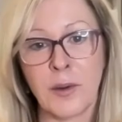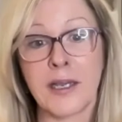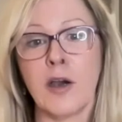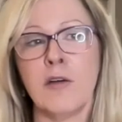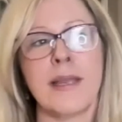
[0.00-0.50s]
a
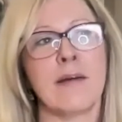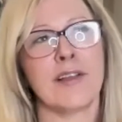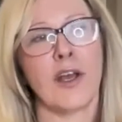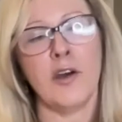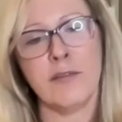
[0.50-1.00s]
co- now that
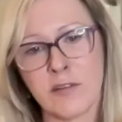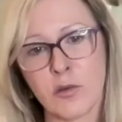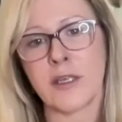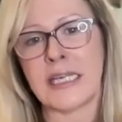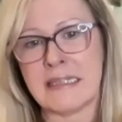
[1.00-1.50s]
COVID's sort
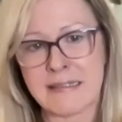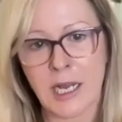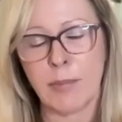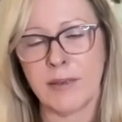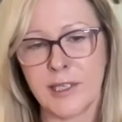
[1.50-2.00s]
of easing
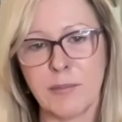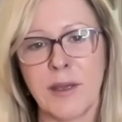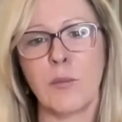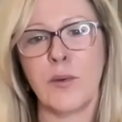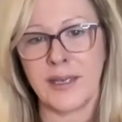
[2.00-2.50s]
up a little
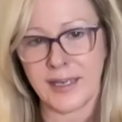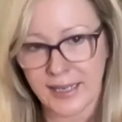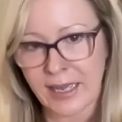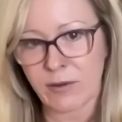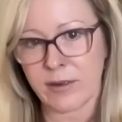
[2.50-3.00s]
bit, we can get
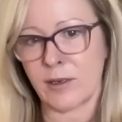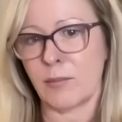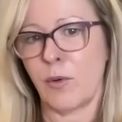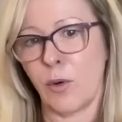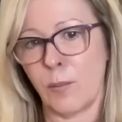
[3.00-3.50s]
out a little more.